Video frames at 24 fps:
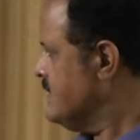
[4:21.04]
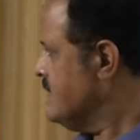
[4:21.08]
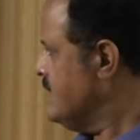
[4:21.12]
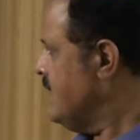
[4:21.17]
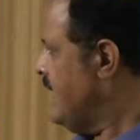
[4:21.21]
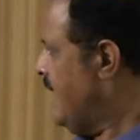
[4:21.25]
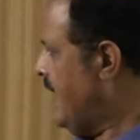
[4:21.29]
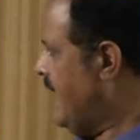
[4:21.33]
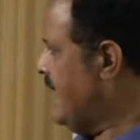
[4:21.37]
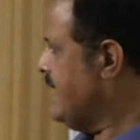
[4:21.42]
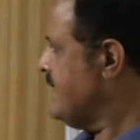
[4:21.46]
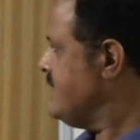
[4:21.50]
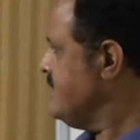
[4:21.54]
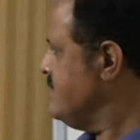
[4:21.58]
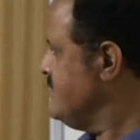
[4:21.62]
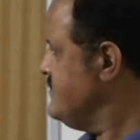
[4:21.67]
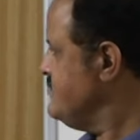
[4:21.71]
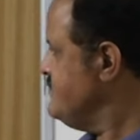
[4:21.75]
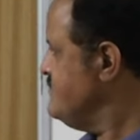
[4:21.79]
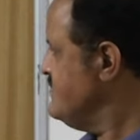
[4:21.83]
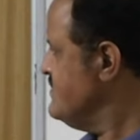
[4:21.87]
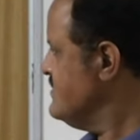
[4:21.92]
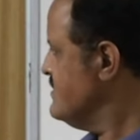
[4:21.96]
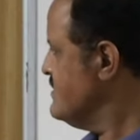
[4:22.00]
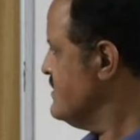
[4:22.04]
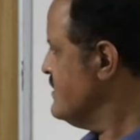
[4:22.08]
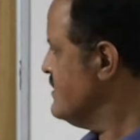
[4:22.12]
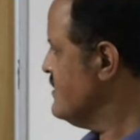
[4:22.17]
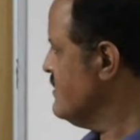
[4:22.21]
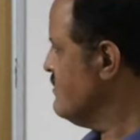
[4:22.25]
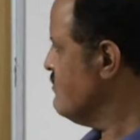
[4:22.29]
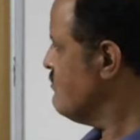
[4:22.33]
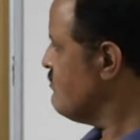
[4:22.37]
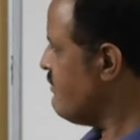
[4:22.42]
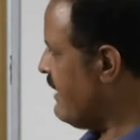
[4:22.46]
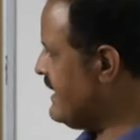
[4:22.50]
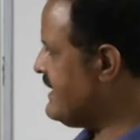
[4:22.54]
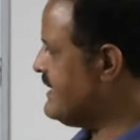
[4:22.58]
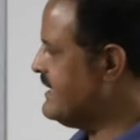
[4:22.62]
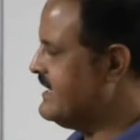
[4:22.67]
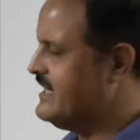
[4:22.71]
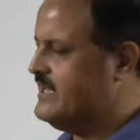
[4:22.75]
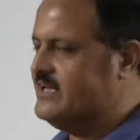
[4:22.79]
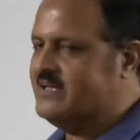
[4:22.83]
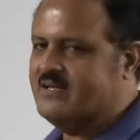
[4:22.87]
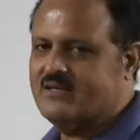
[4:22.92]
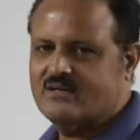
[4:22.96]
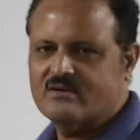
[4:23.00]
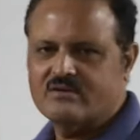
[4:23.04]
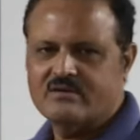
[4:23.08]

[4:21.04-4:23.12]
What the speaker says: And finally,